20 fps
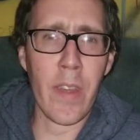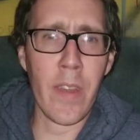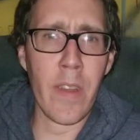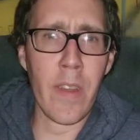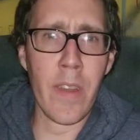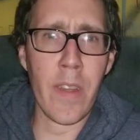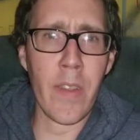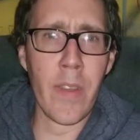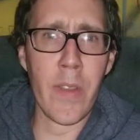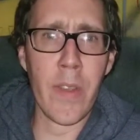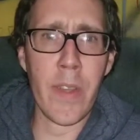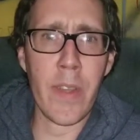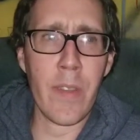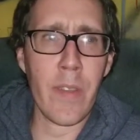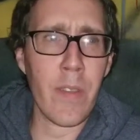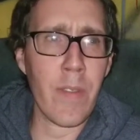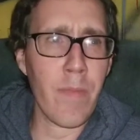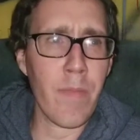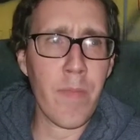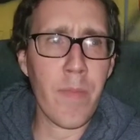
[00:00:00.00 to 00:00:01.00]

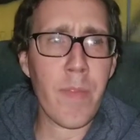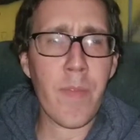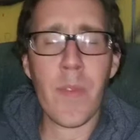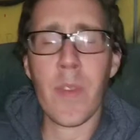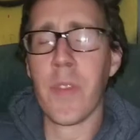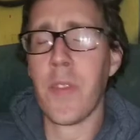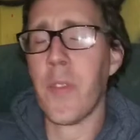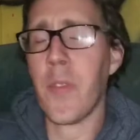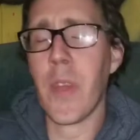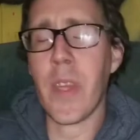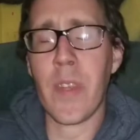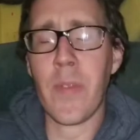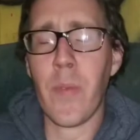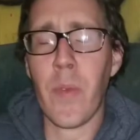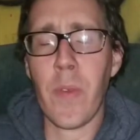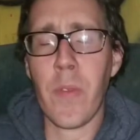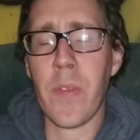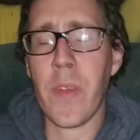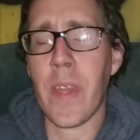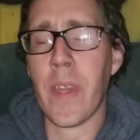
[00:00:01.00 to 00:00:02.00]
area, the
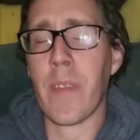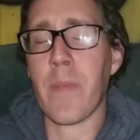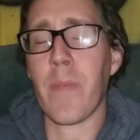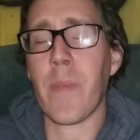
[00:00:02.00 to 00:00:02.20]
transport thing,